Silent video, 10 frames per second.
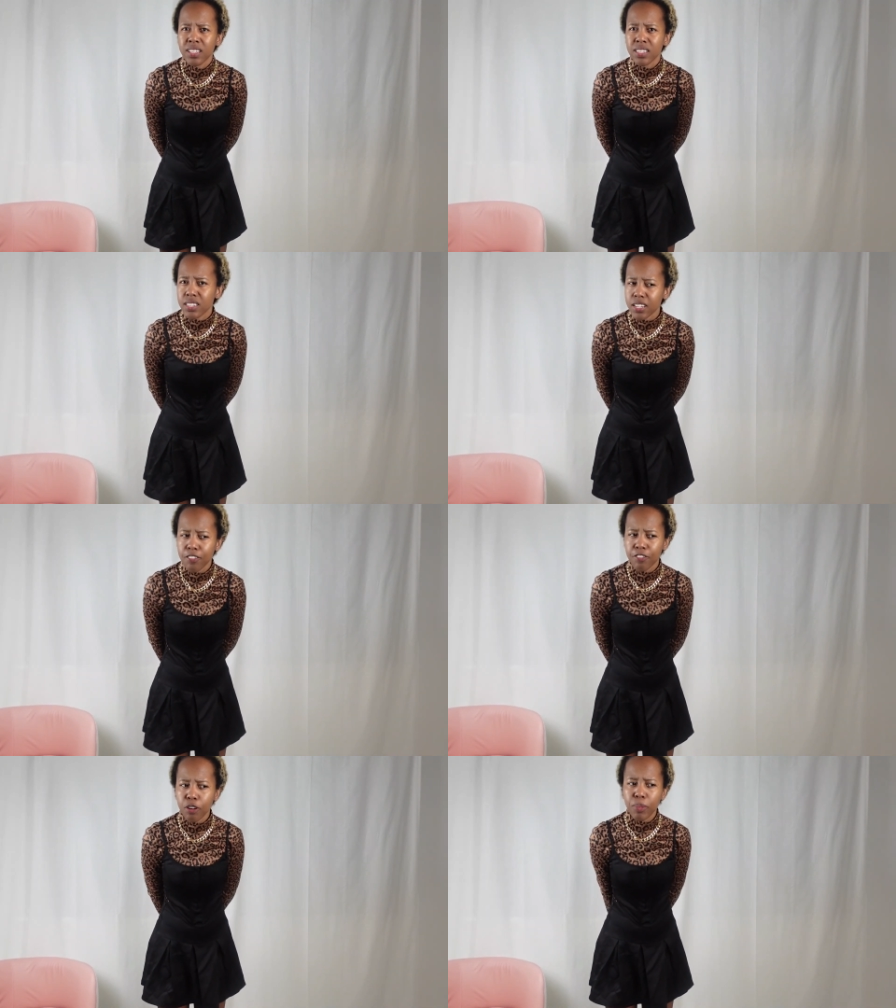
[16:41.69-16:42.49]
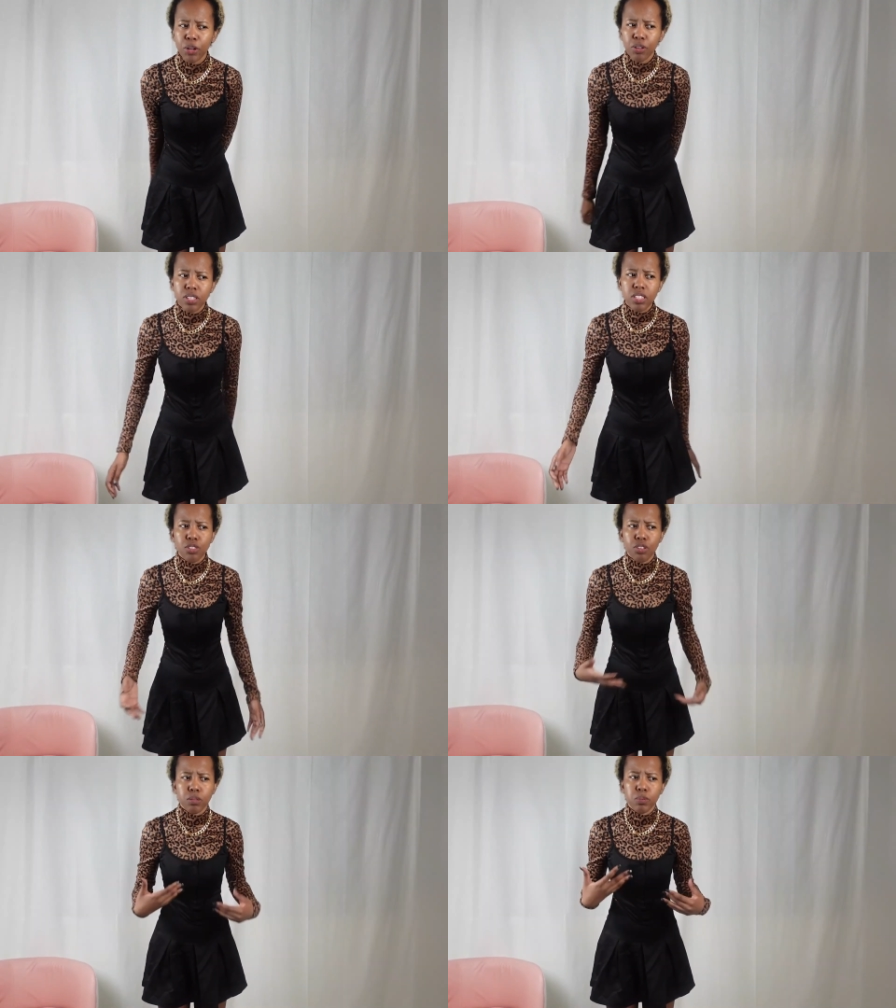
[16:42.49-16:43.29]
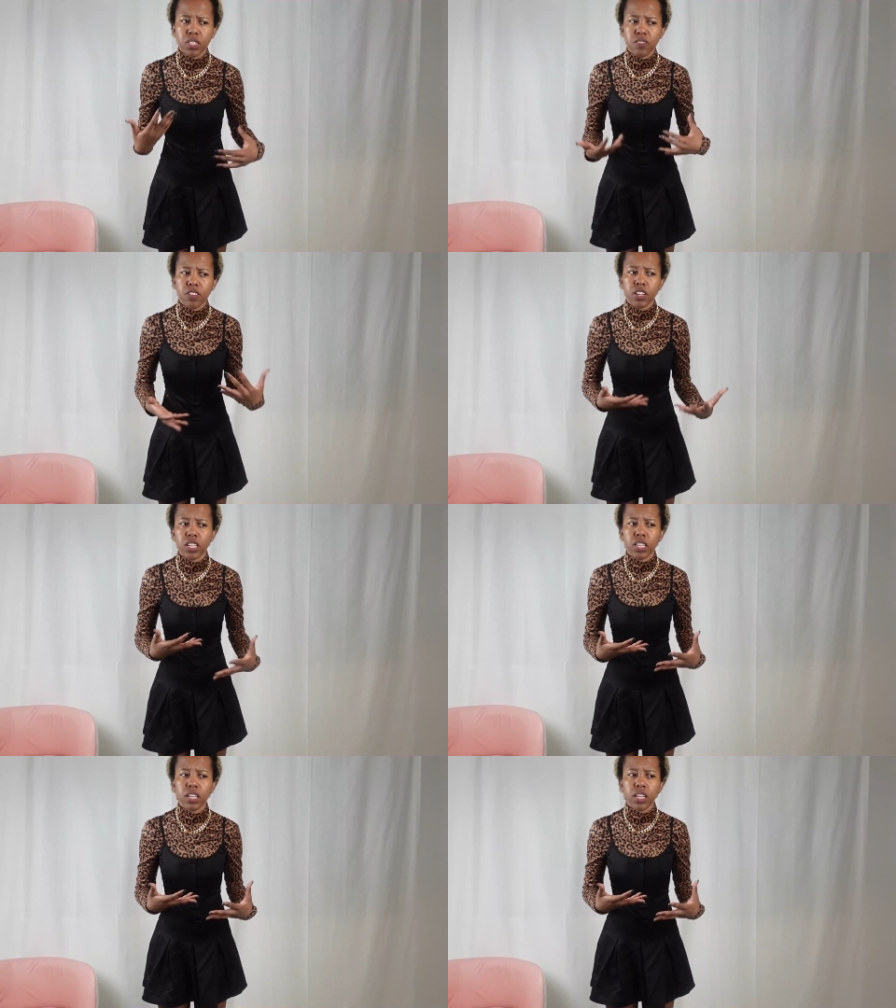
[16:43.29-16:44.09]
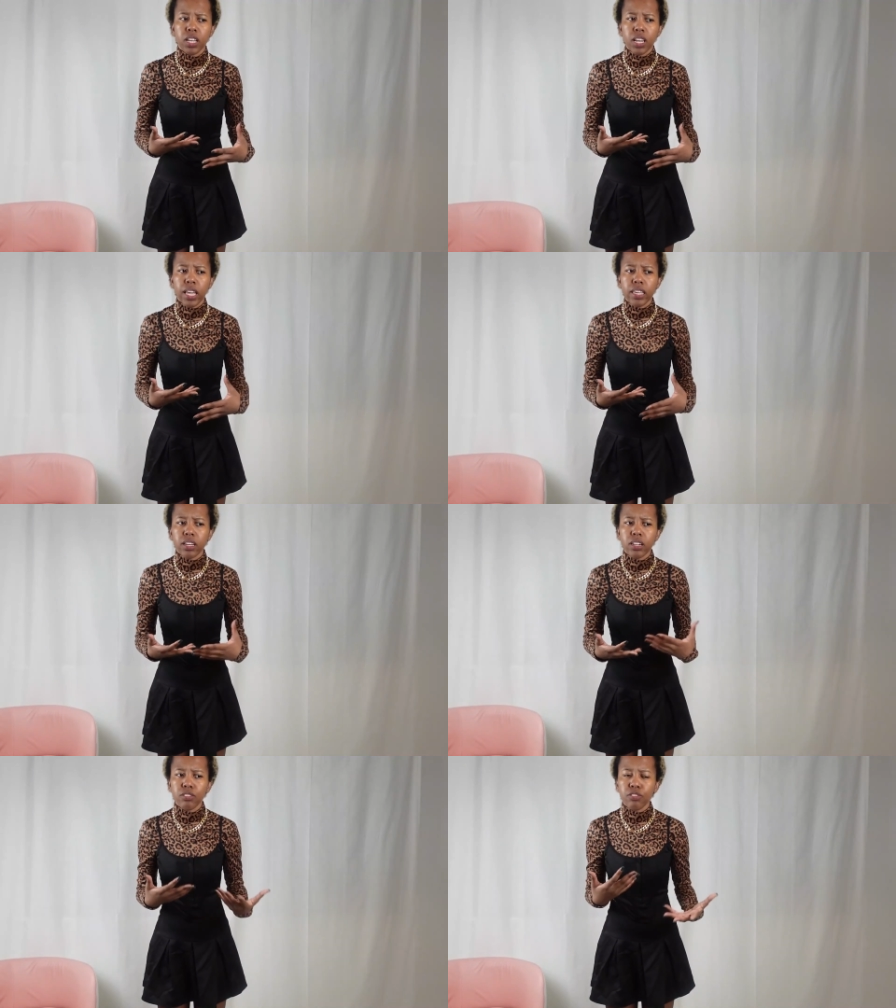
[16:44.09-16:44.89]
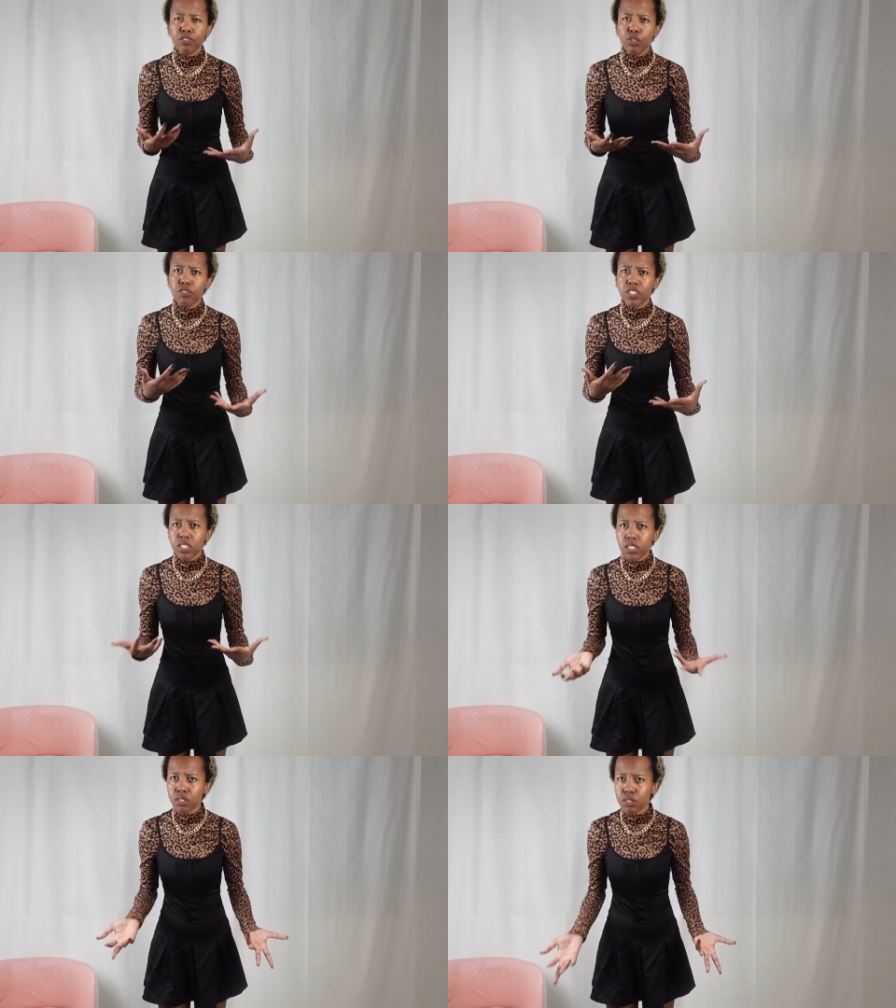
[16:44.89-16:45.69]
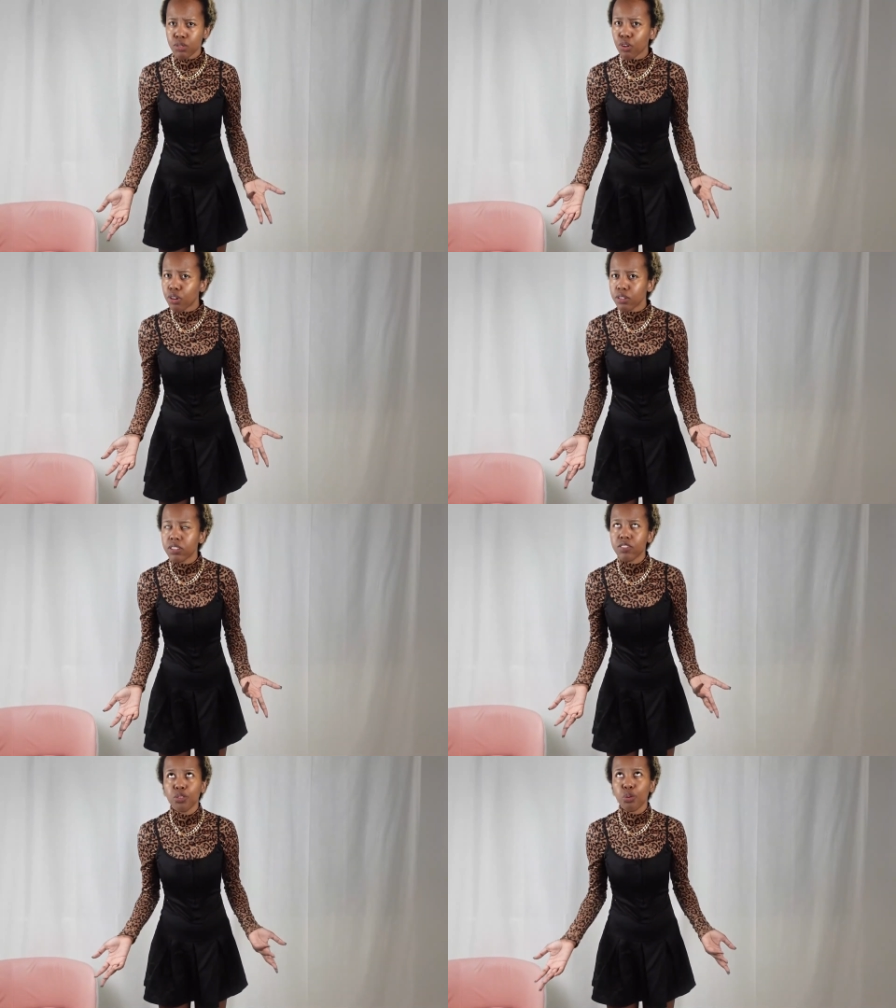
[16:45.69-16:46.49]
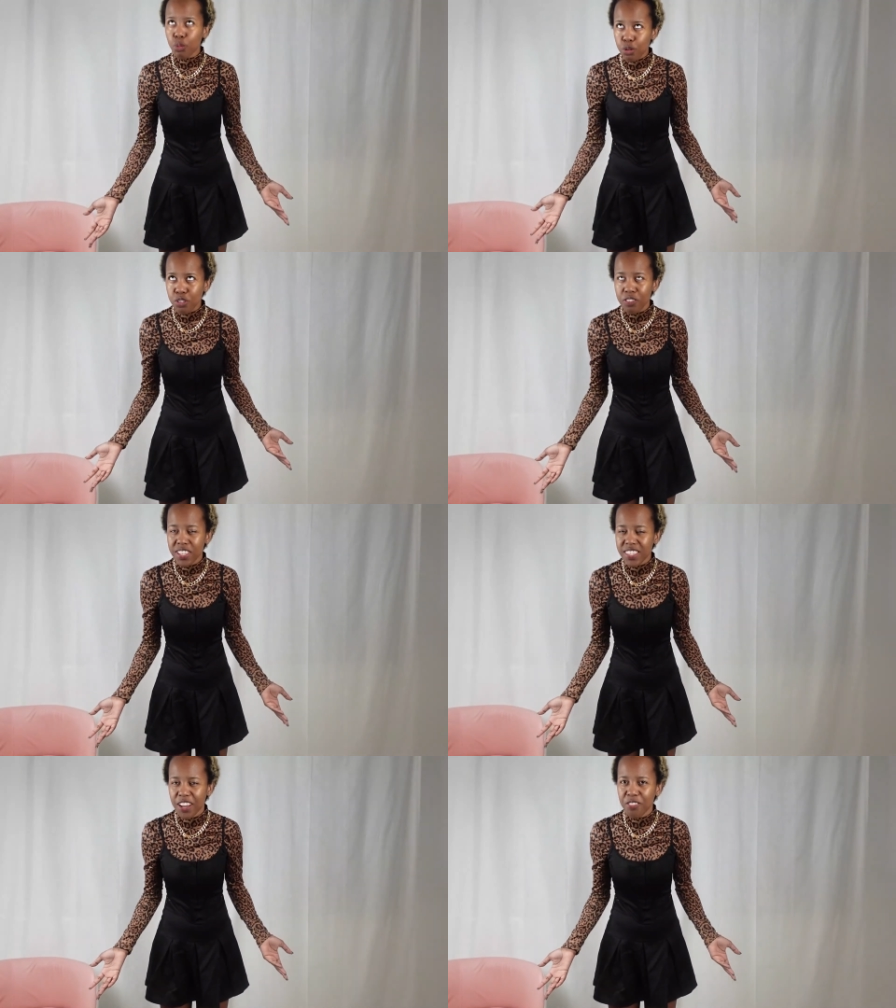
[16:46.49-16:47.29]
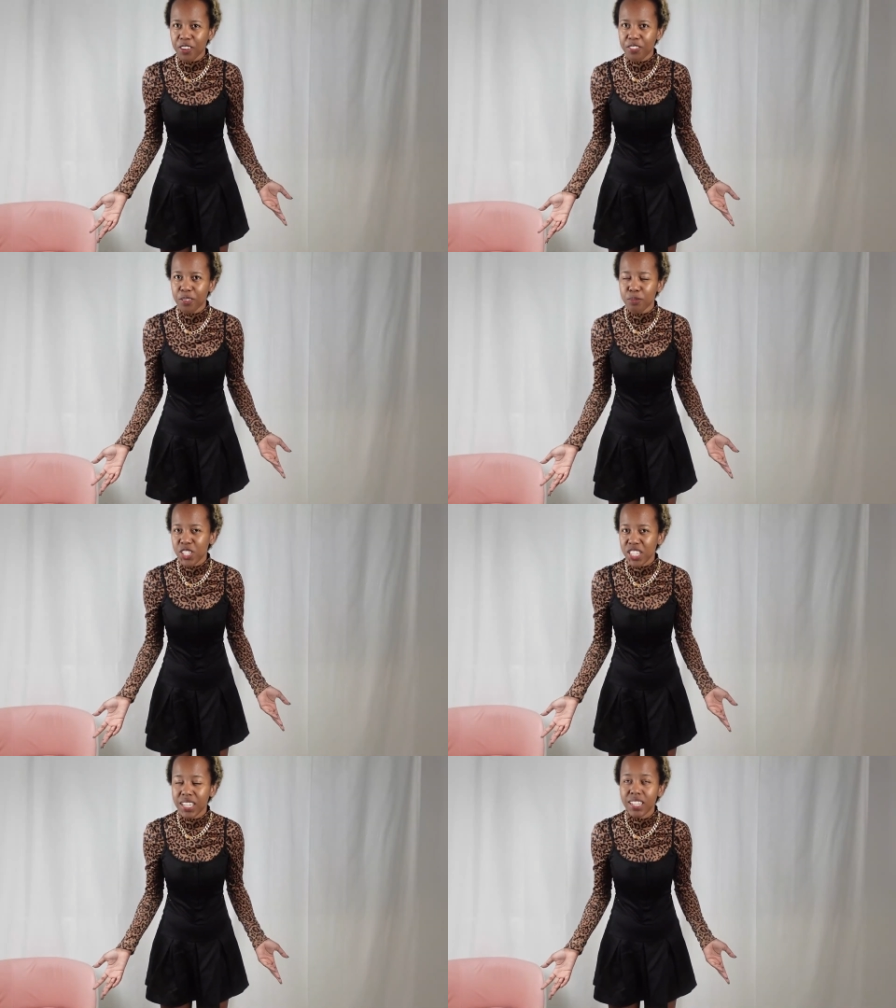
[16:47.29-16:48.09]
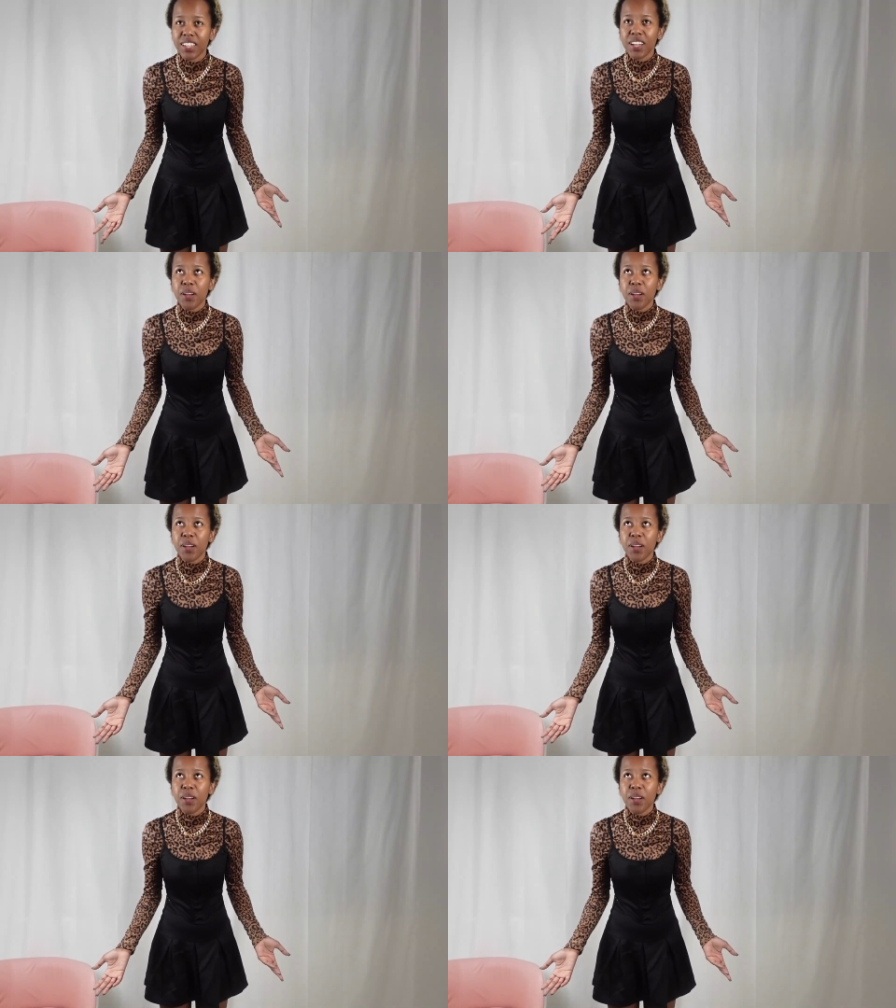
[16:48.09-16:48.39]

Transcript: stuff from i know this is not specifically like a review of a certain store even though most of the stuff were from shein